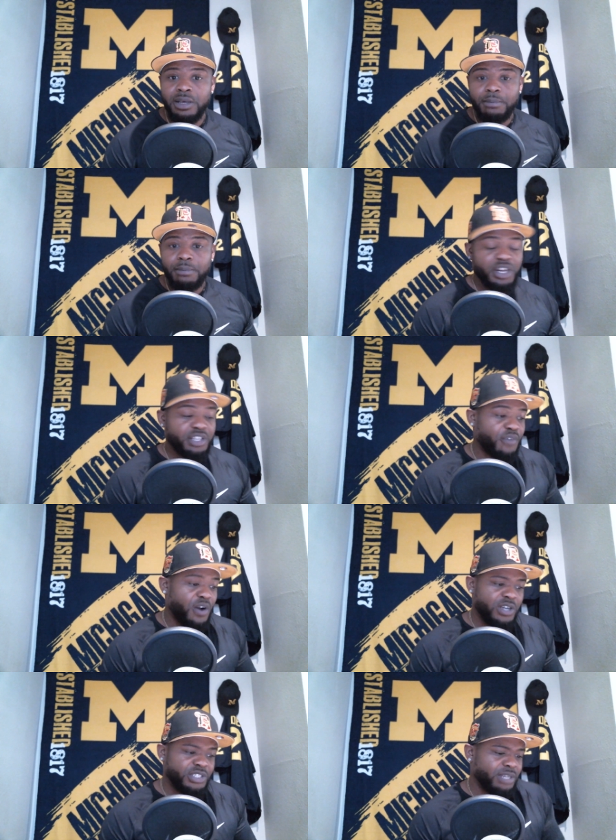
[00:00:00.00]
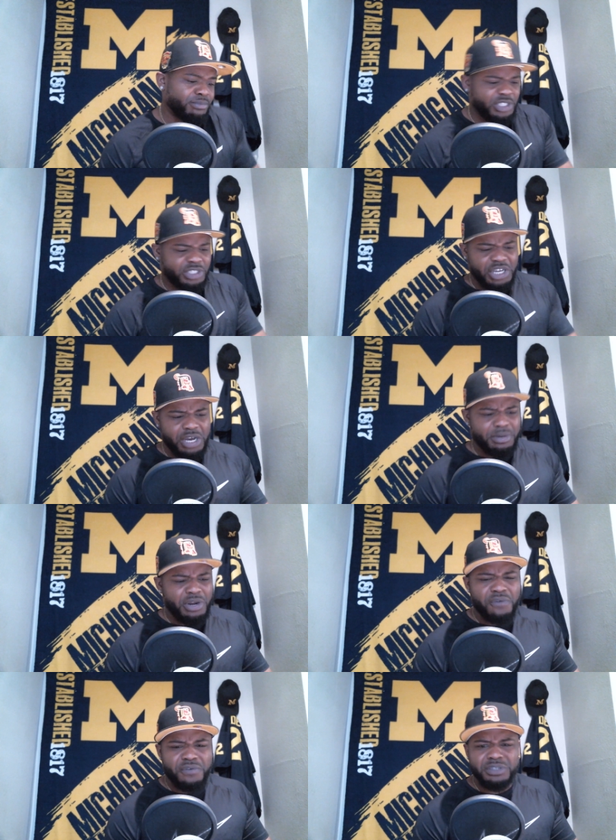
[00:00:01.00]
but as far as them just coming
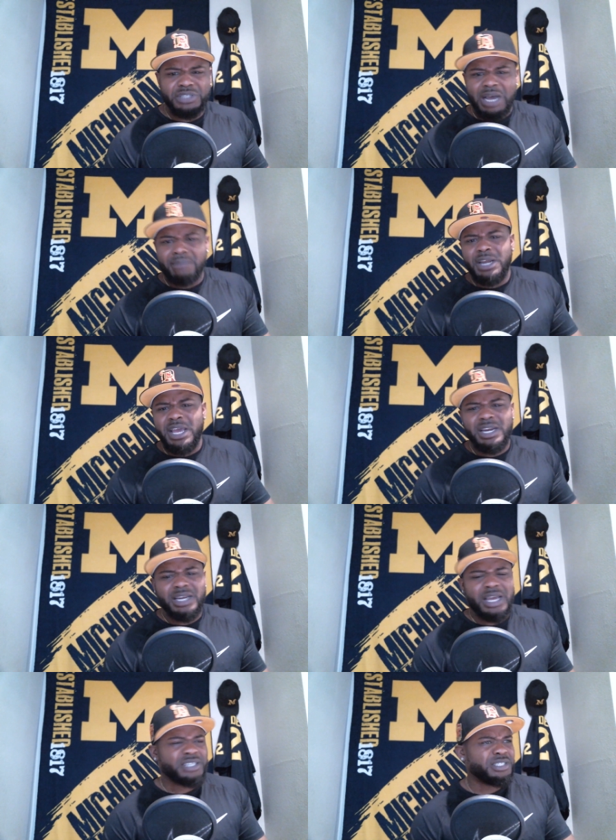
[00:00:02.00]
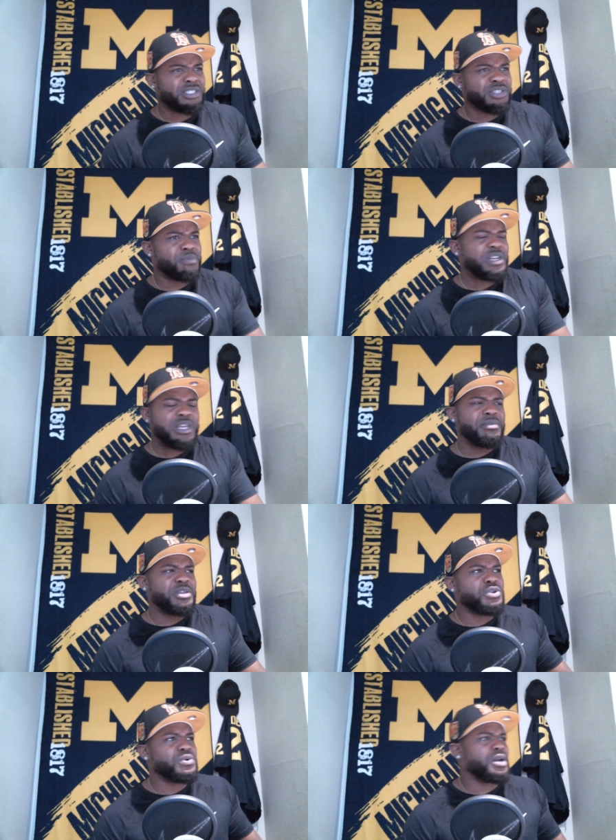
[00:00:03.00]
over dominating, like it's just gonna be them and
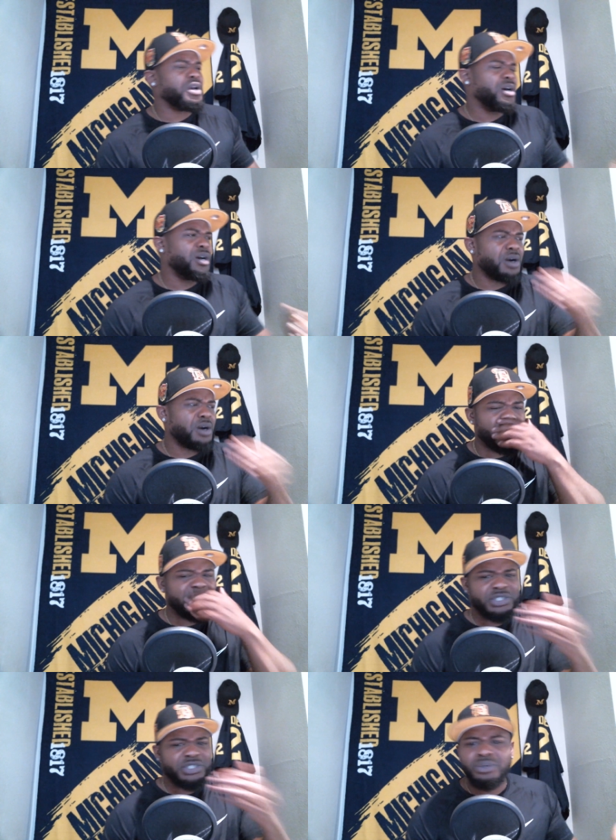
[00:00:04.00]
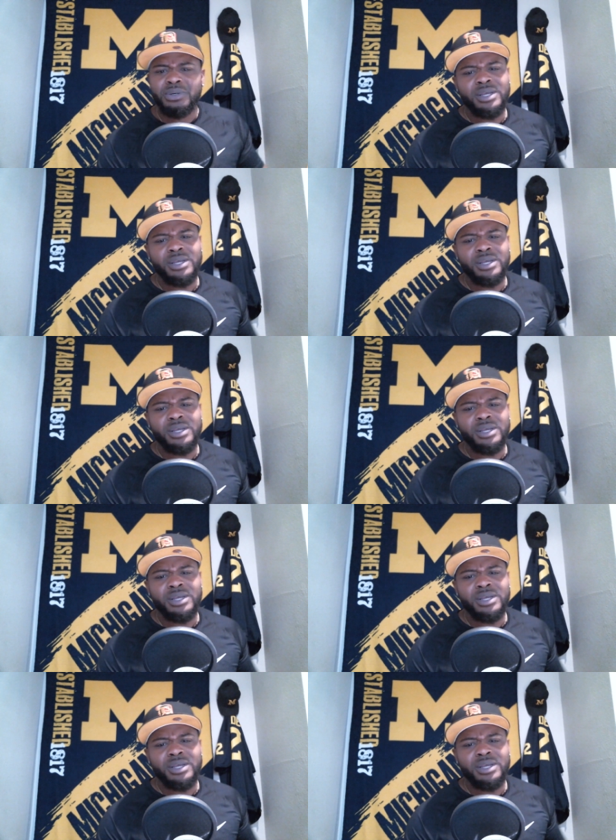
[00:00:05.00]
OSU,